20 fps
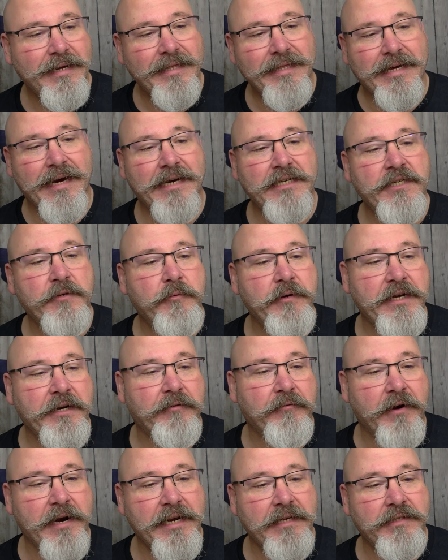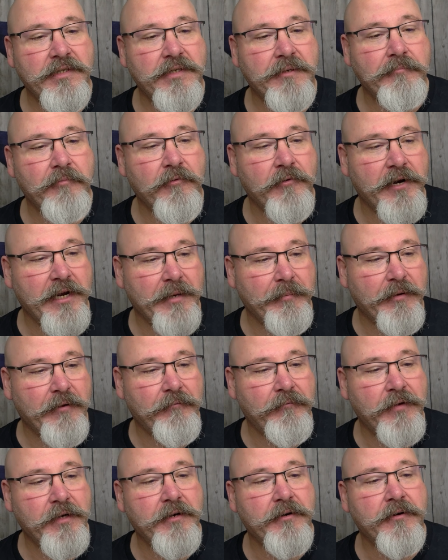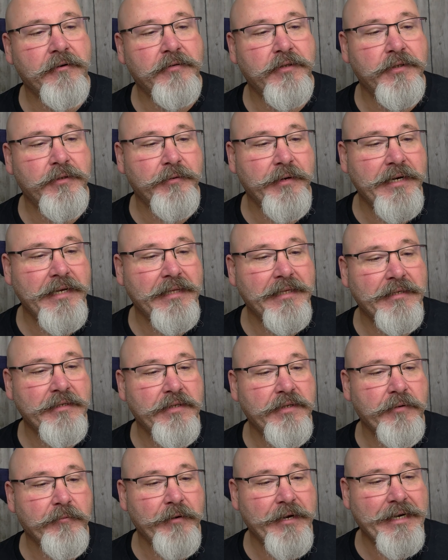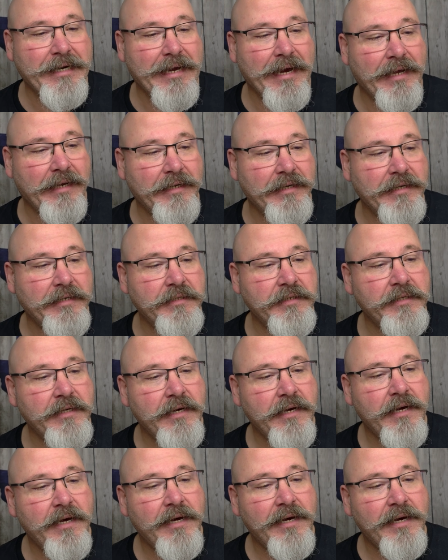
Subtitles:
The Ice Queen reigns supreme, a figure of strength and serene elegance.